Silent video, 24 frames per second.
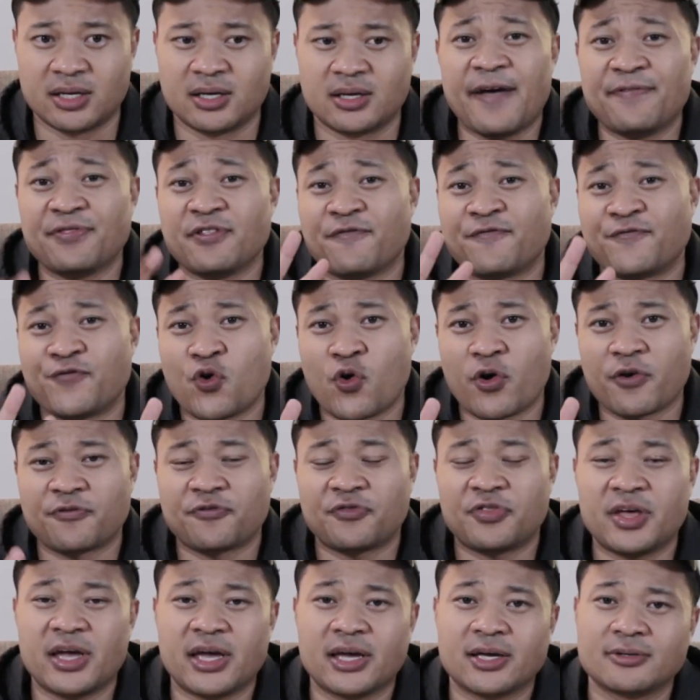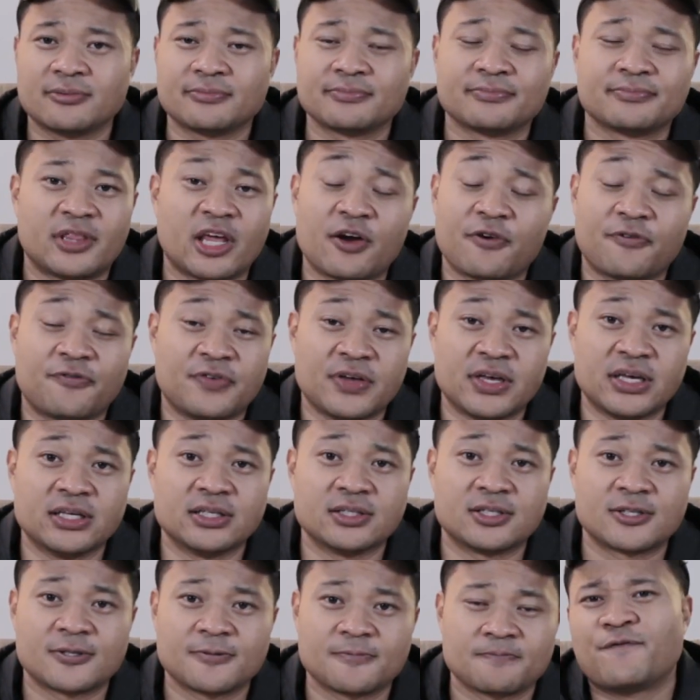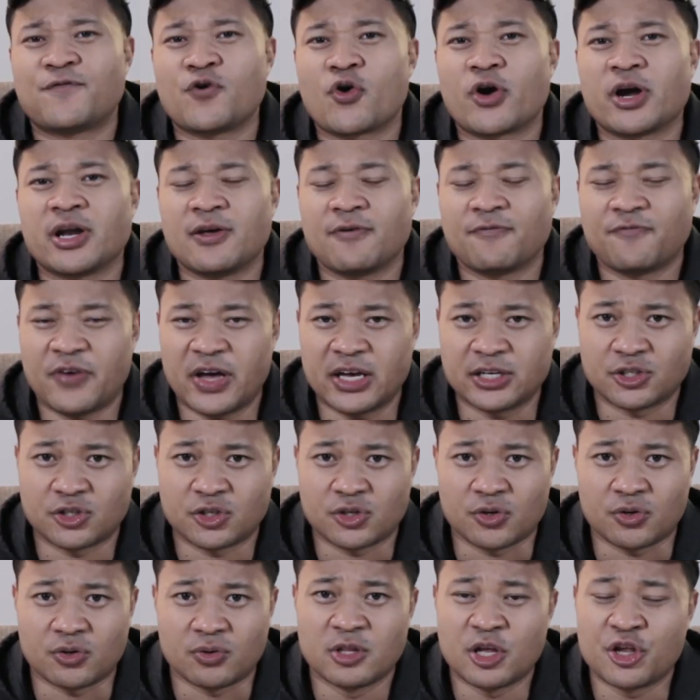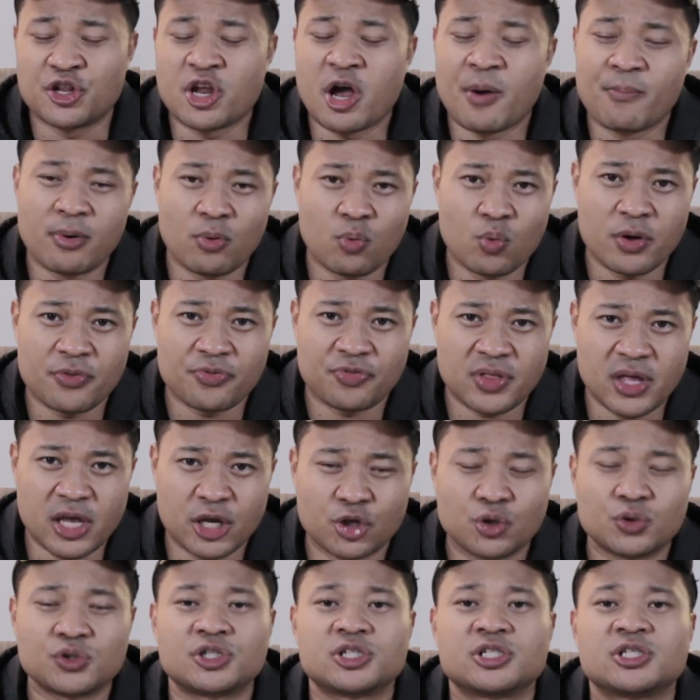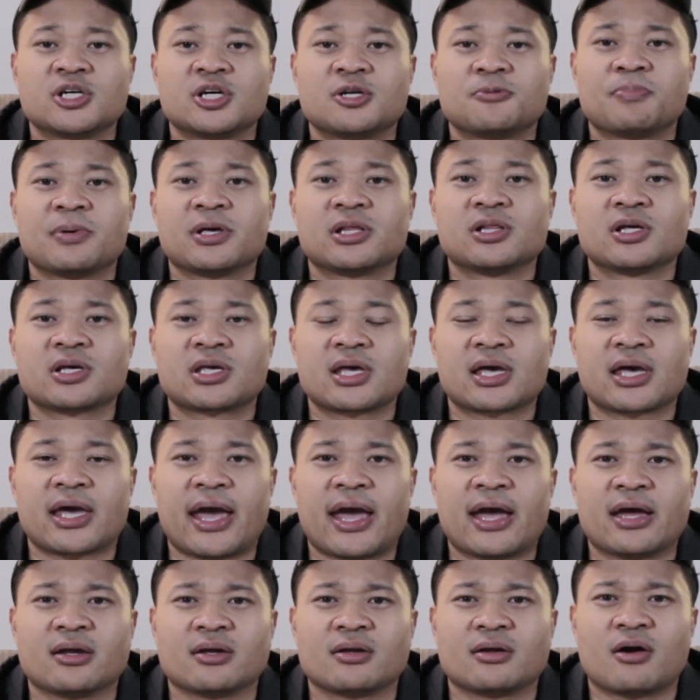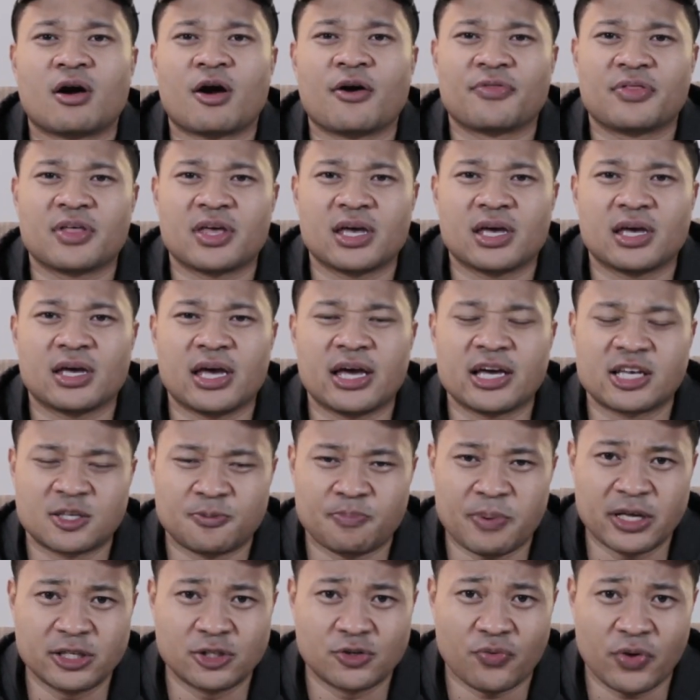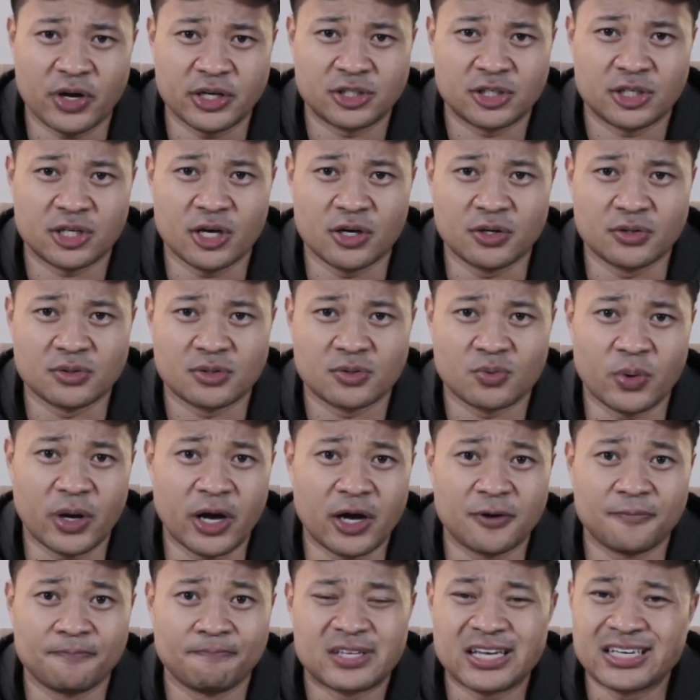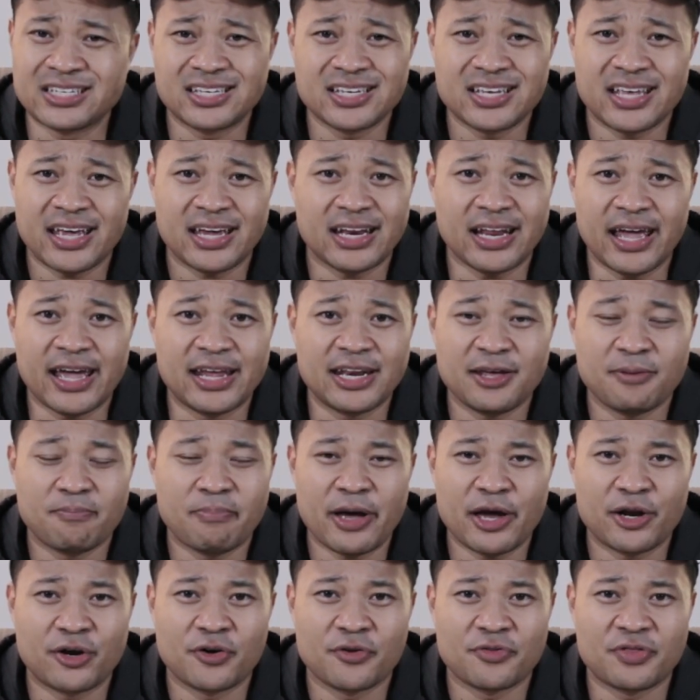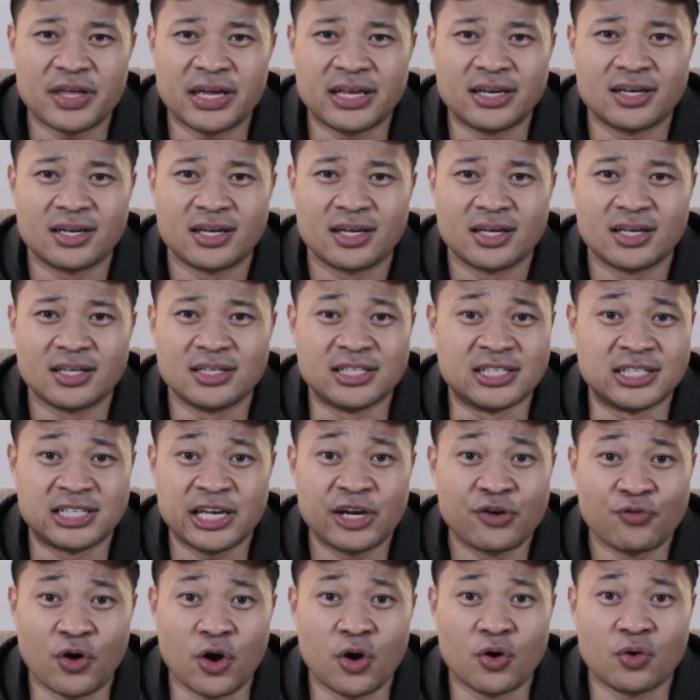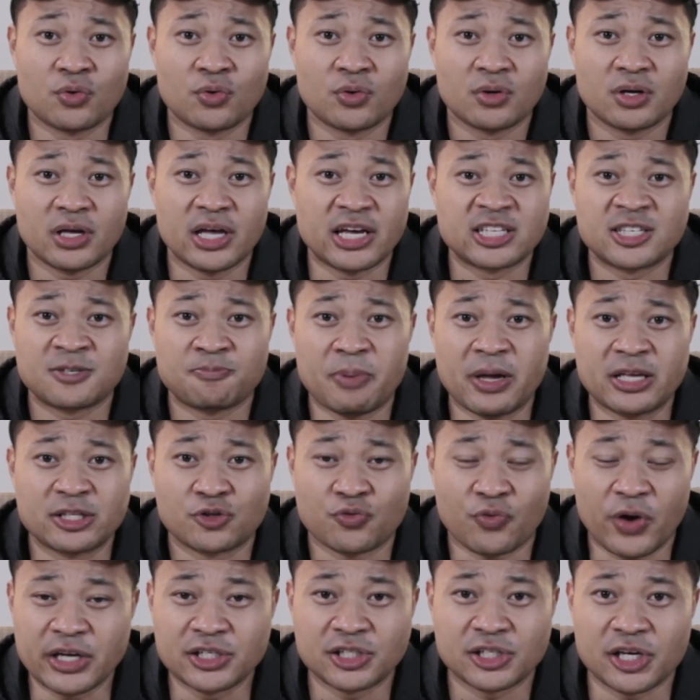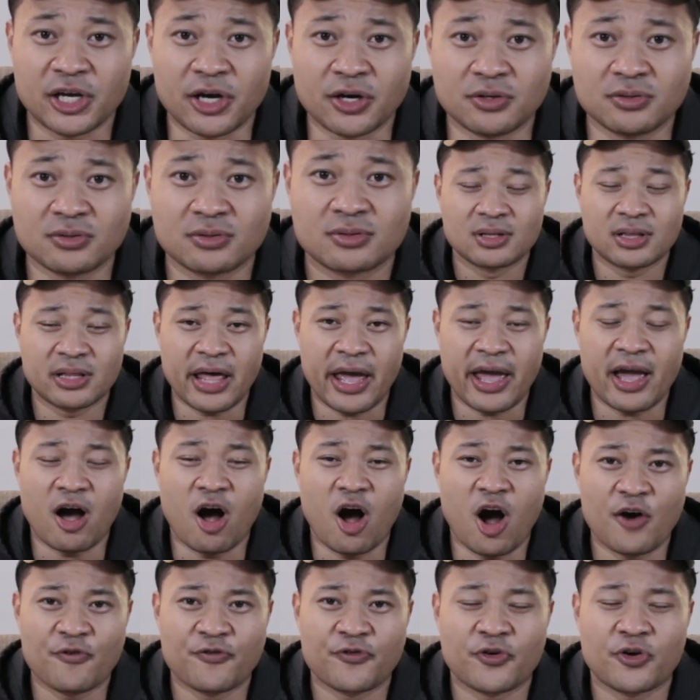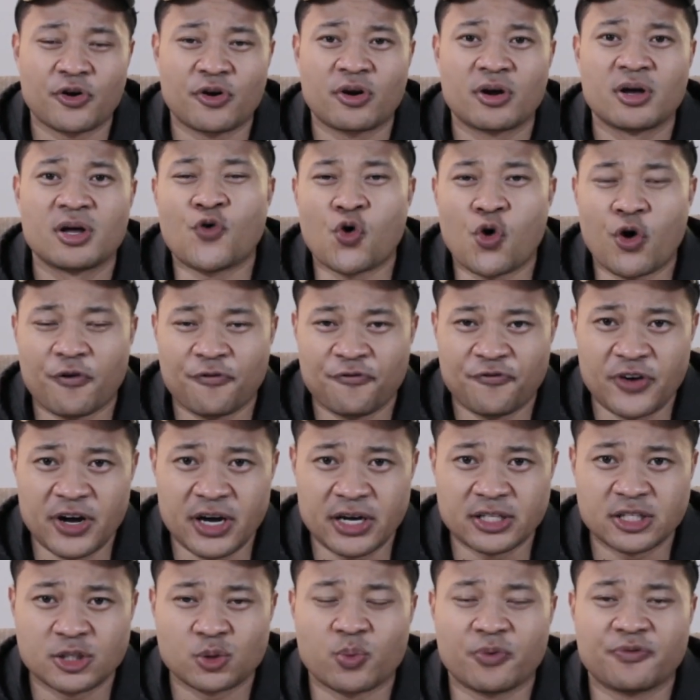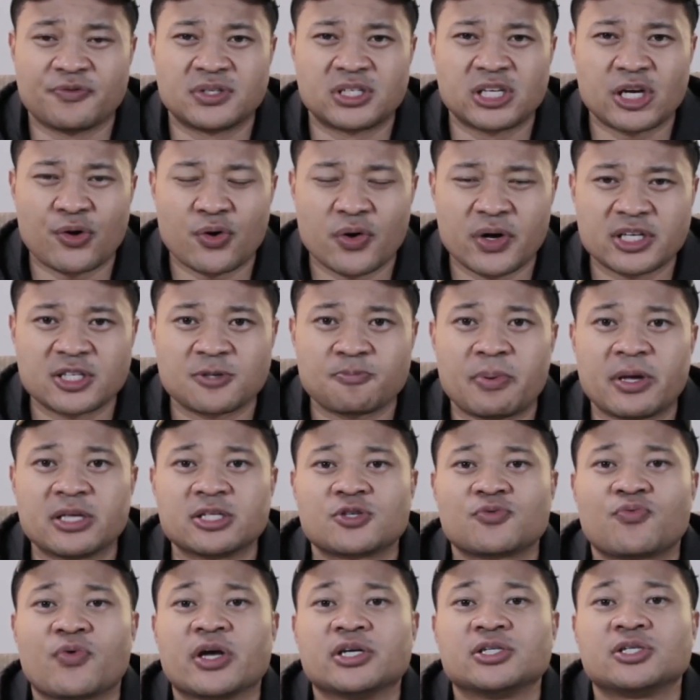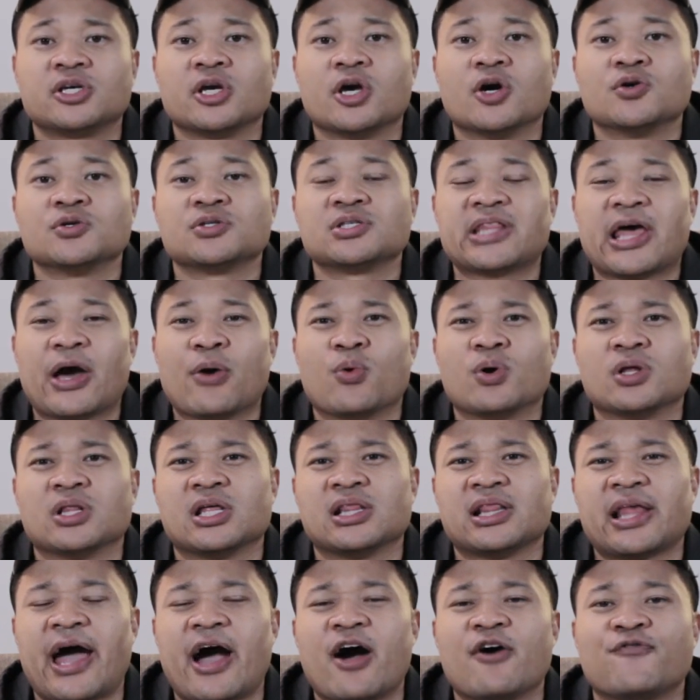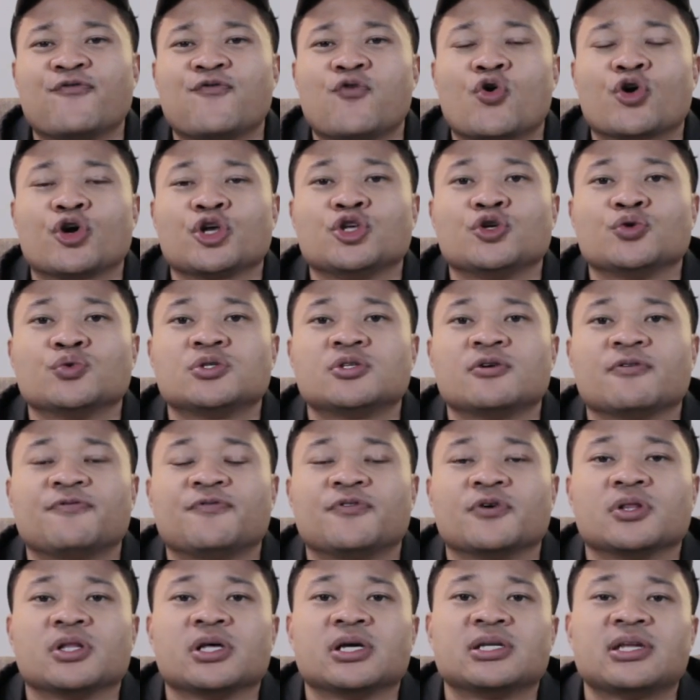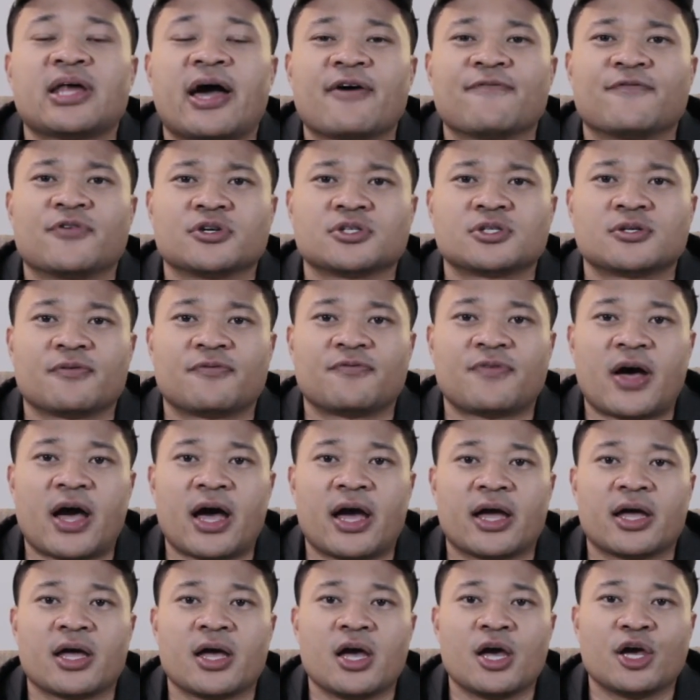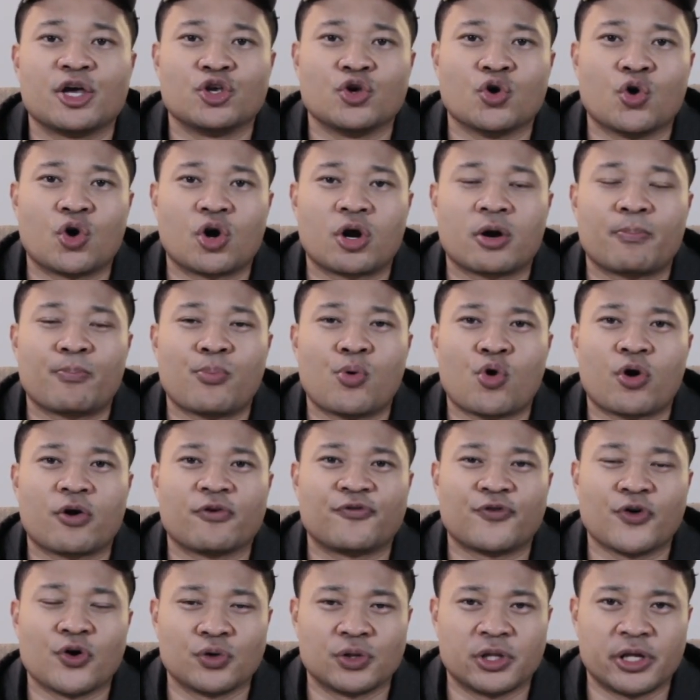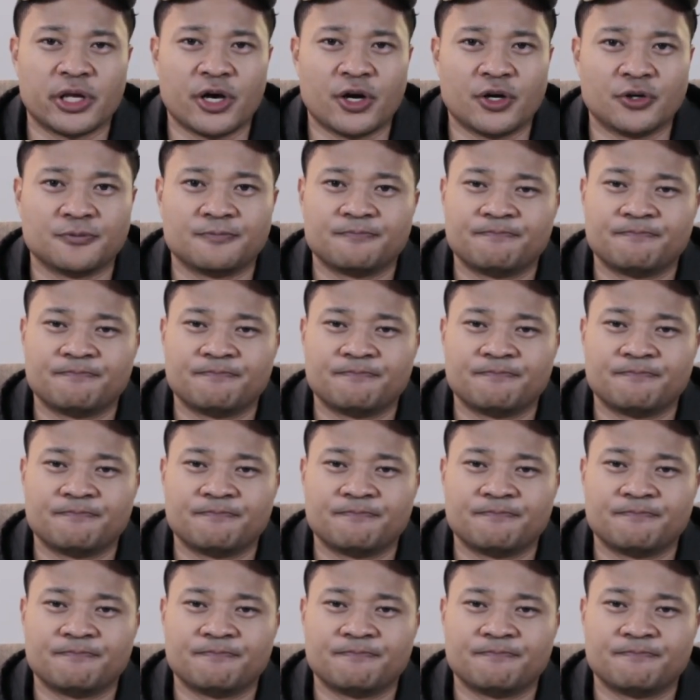And the 4th thing, their fees. For an investor, the number one thing you should be looking at are the expense ratios. Well, doesn't get any better than 0 expense ratios. They offer 4 funds with 0 expense ratios that will allow for you to fully diversify your portfolio.